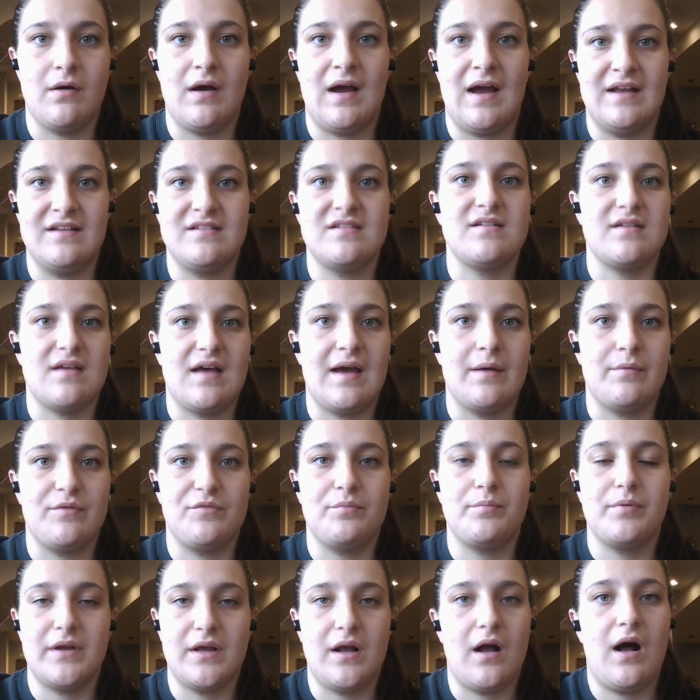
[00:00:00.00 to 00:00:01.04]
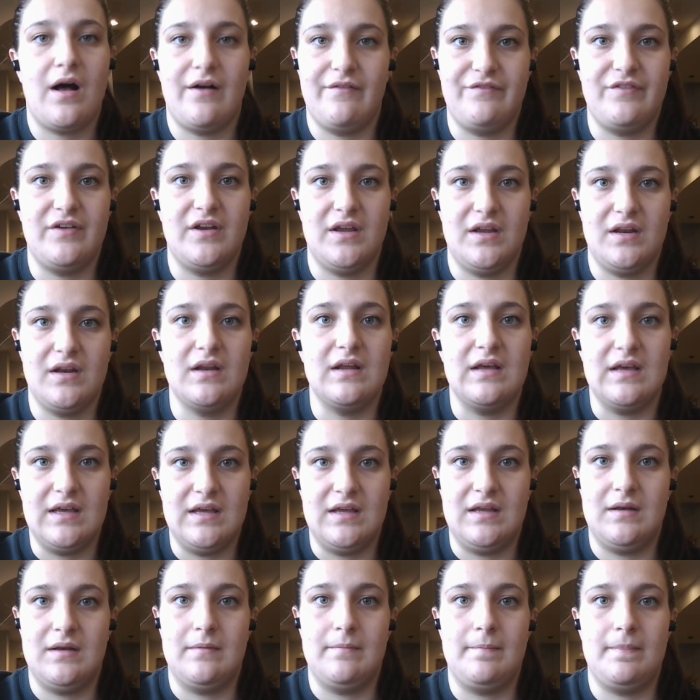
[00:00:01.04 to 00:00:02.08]
I was pretty confident
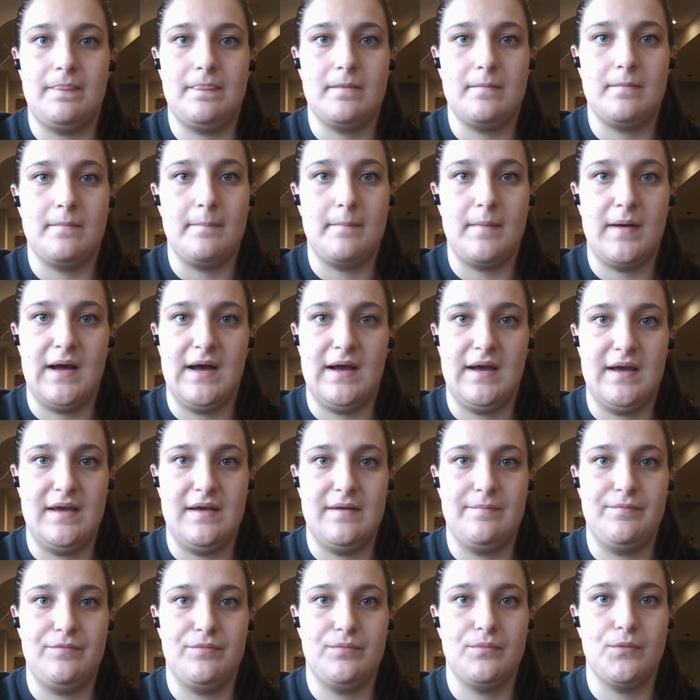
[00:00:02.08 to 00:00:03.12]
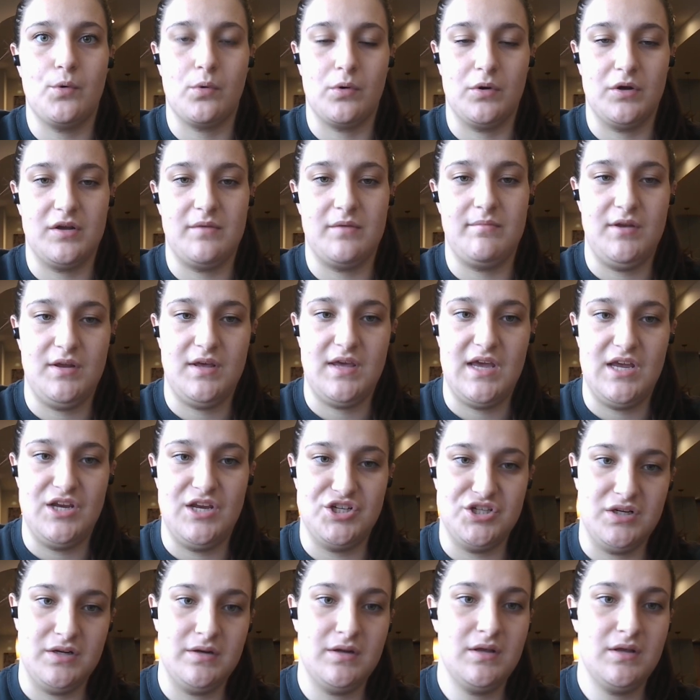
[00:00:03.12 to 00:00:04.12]
in my oral communication.